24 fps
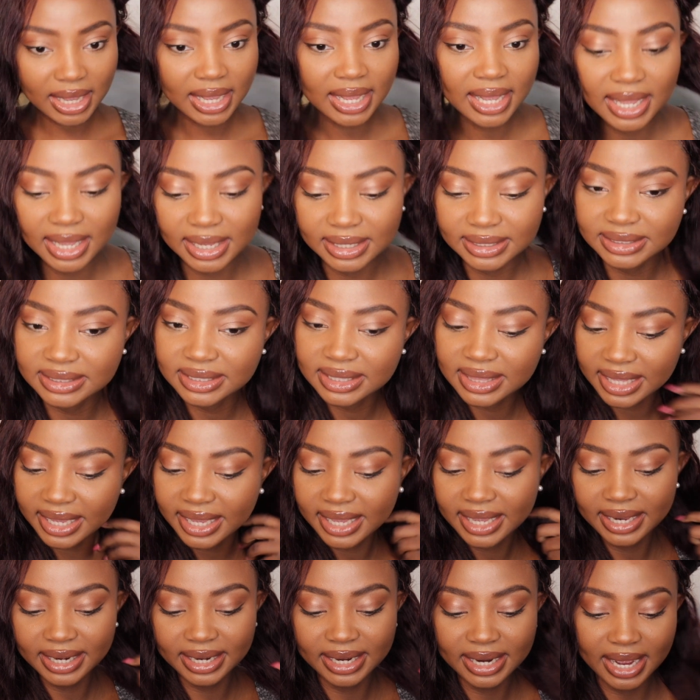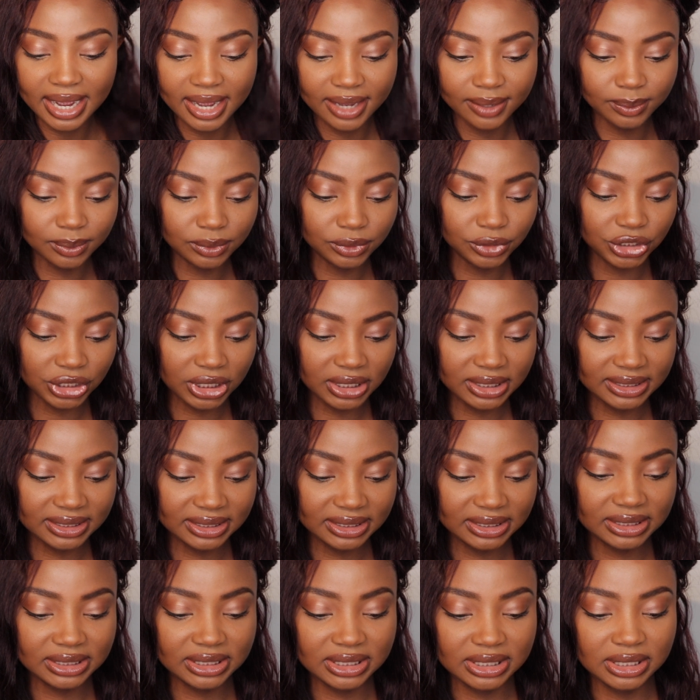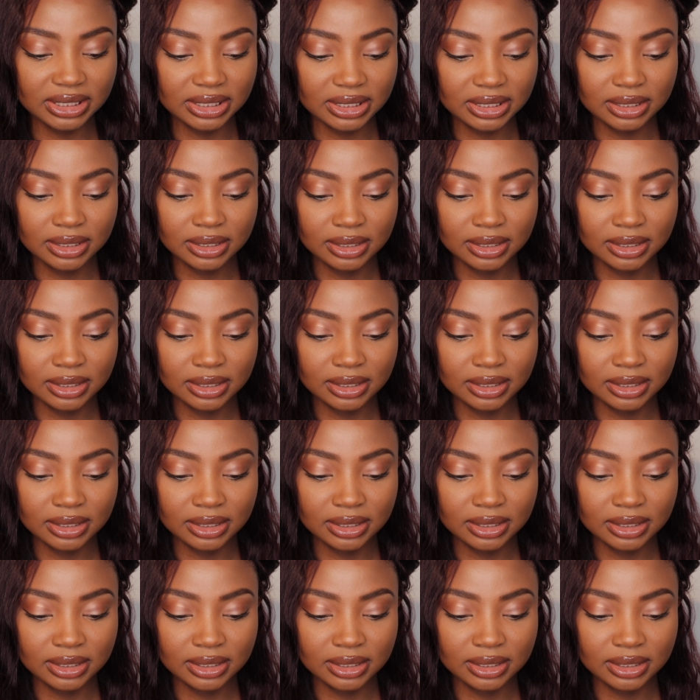And then I will just